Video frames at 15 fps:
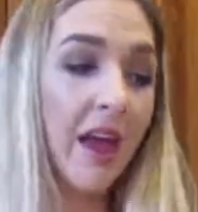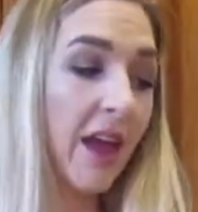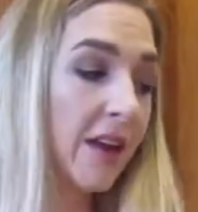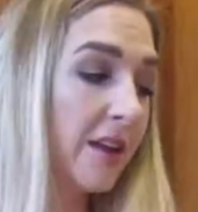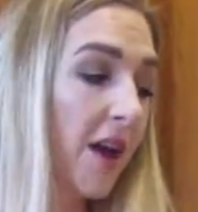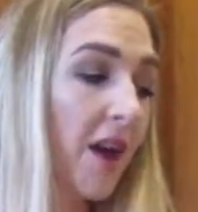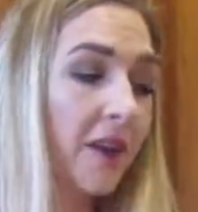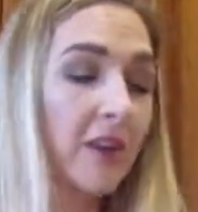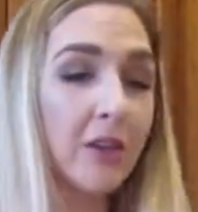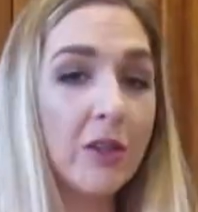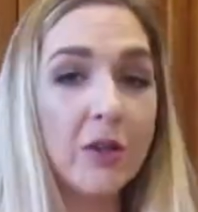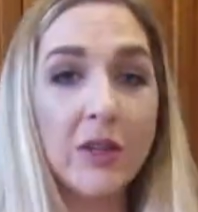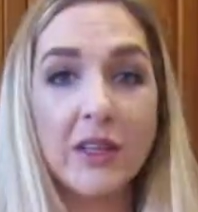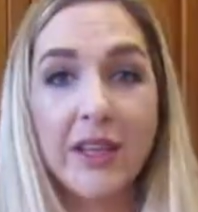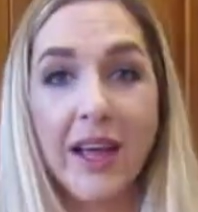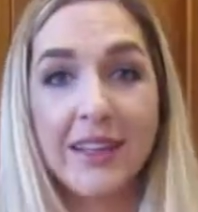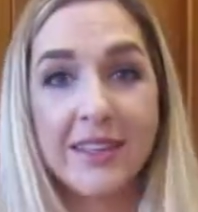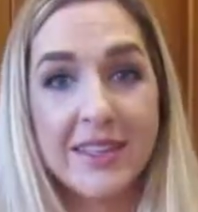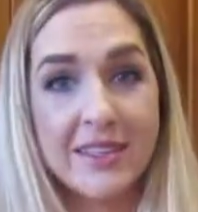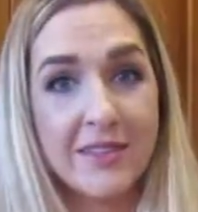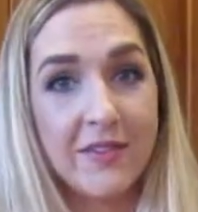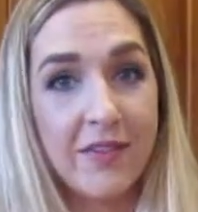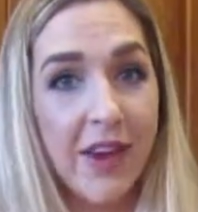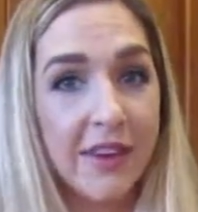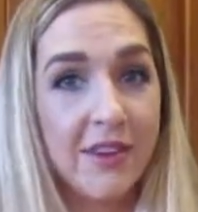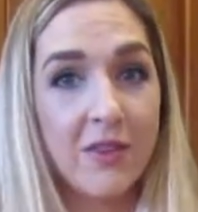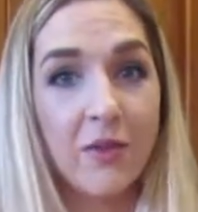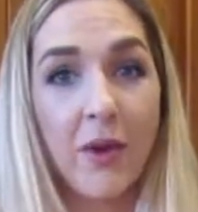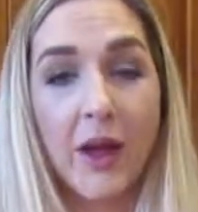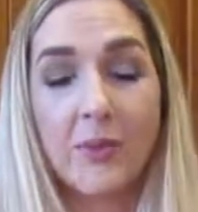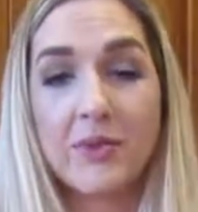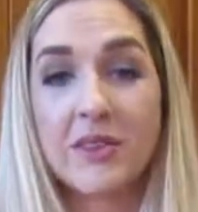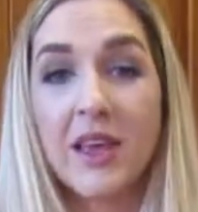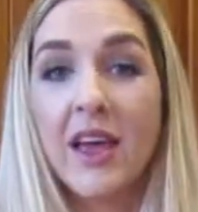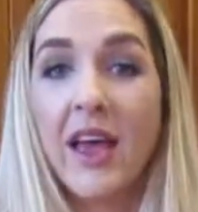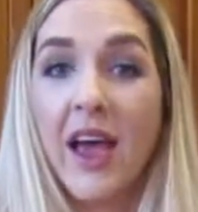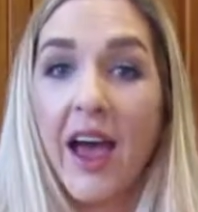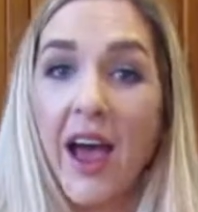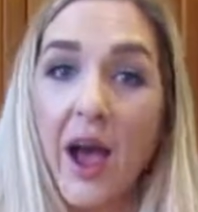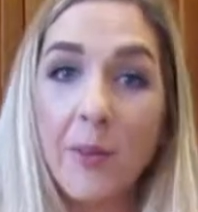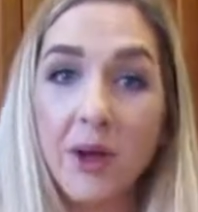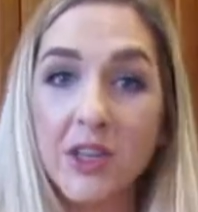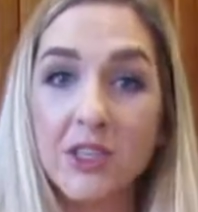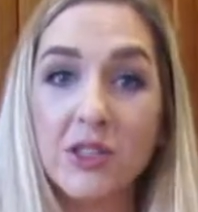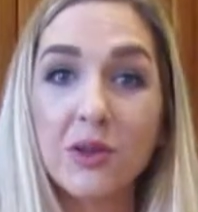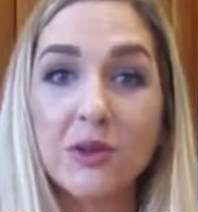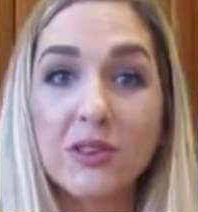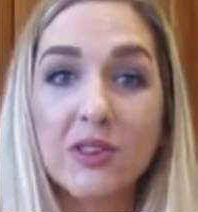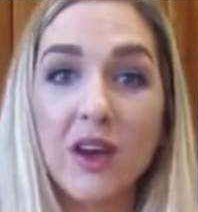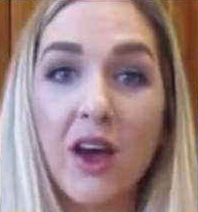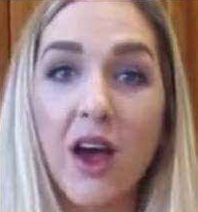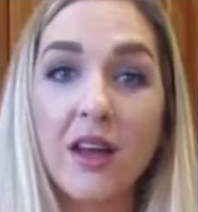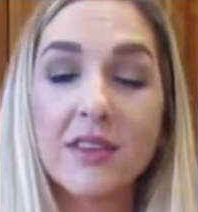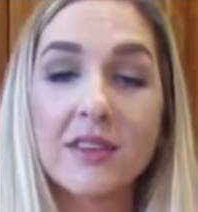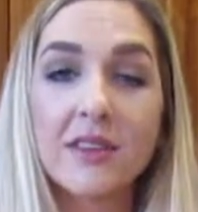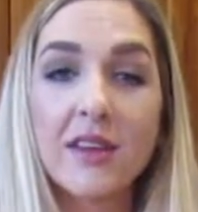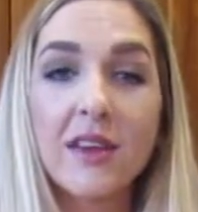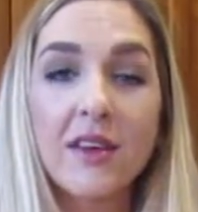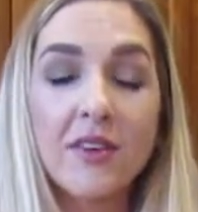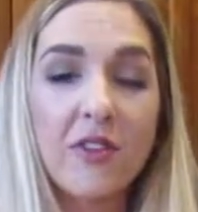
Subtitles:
And not including that disinfectant wipes, how much those cost,